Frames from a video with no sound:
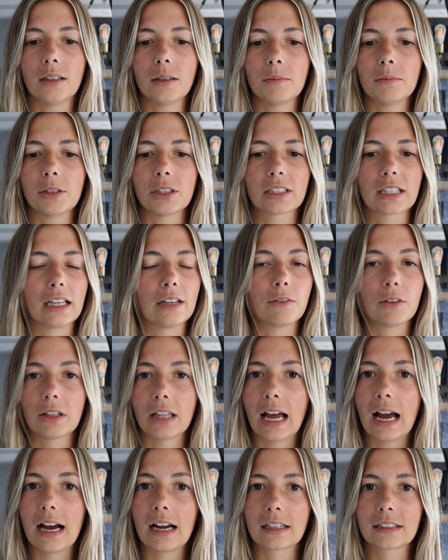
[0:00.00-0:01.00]
just kind of
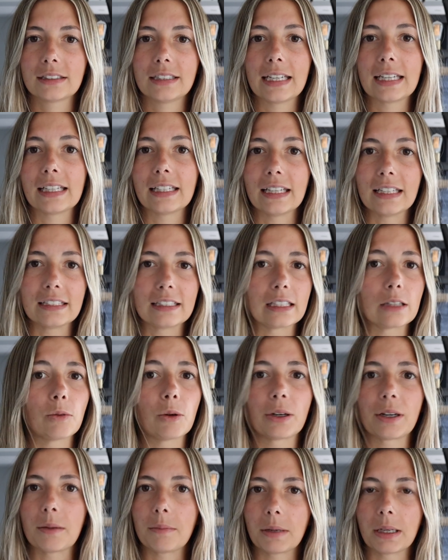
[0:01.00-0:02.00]
relax, take it easy. We're
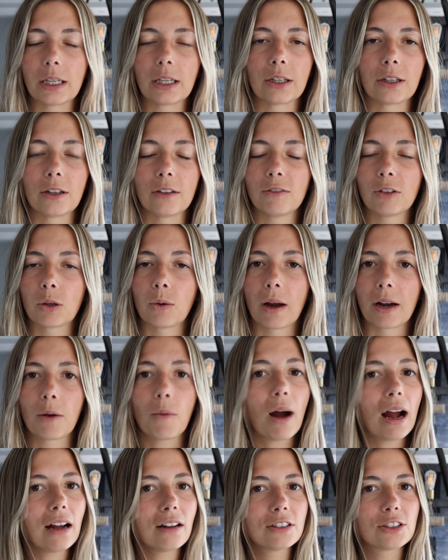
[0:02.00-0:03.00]
going to be here for quite a
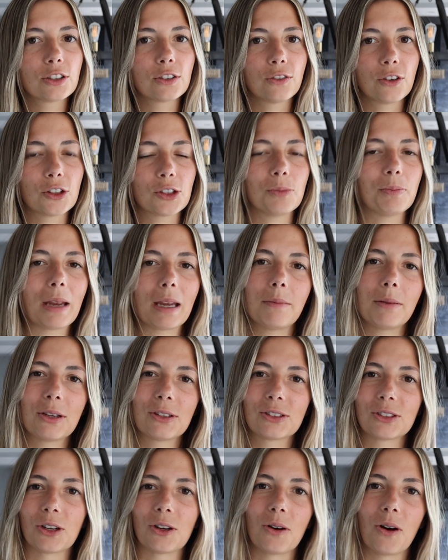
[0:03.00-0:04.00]
while. It's your first baby,
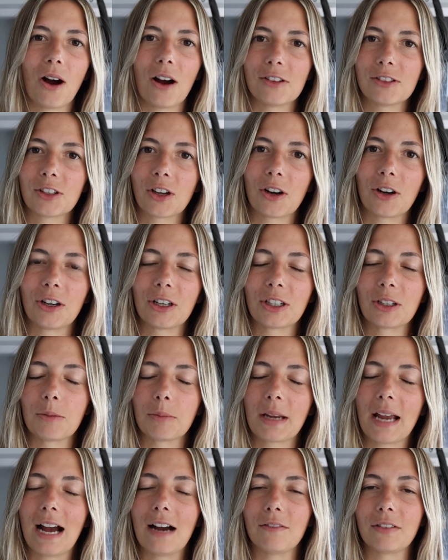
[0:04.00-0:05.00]
so odds are you'll
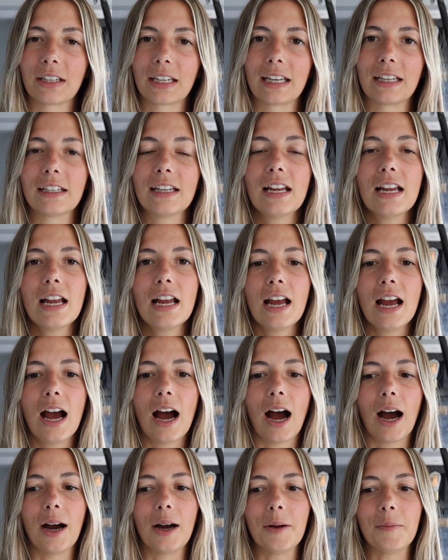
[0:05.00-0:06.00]
be having it.
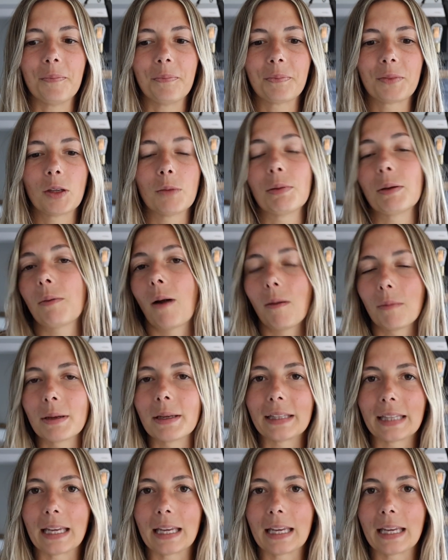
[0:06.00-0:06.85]
You'll be probably in